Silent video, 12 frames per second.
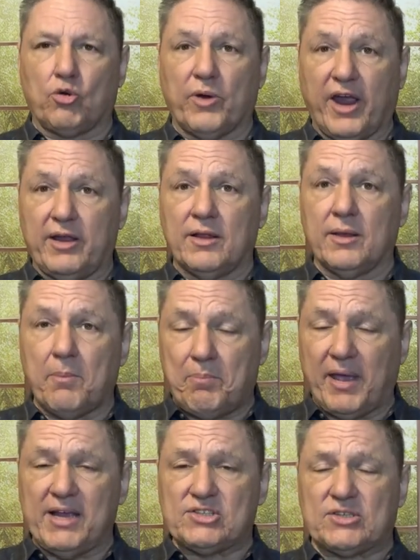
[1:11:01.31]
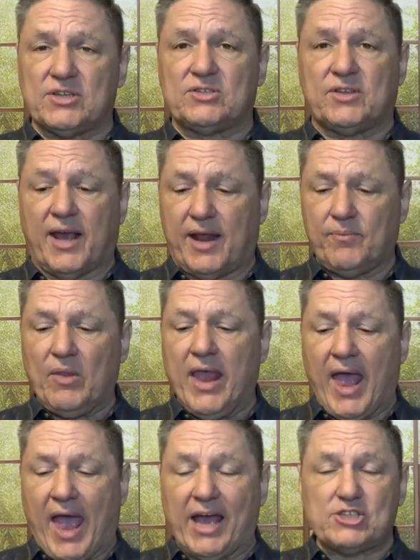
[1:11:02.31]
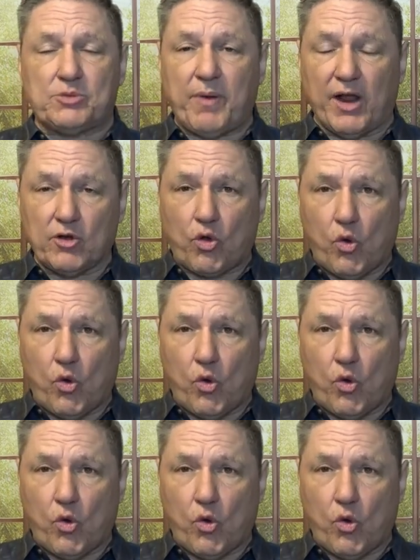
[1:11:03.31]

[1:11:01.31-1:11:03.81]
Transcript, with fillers: a regular basis, that has been